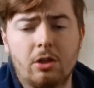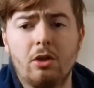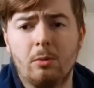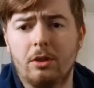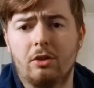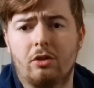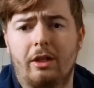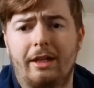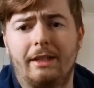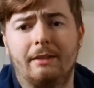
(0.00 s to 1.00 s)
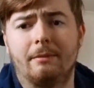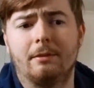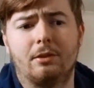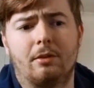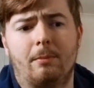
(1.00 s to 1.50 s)
I do want to try and
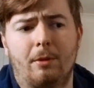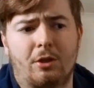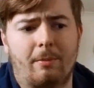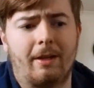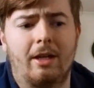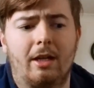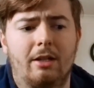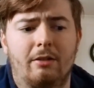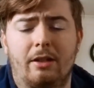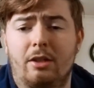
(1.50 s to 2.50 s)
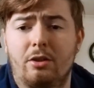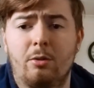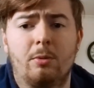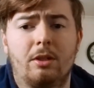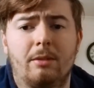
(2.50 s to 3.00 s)
sort of push a bit harder, and I
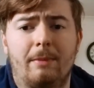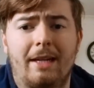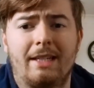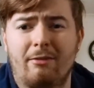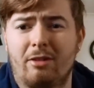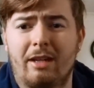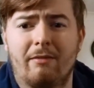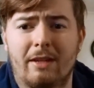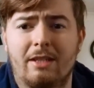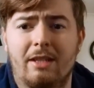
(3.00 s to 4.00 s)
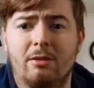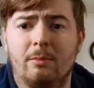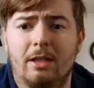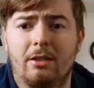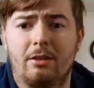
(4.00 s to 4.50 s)
do want to mainly reinvest in
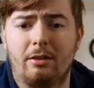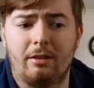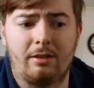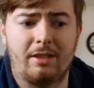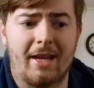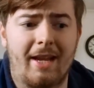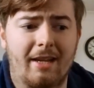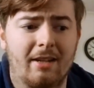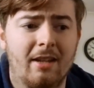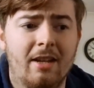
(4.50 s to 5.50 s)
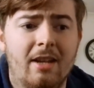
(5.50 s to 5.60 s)
all my tech.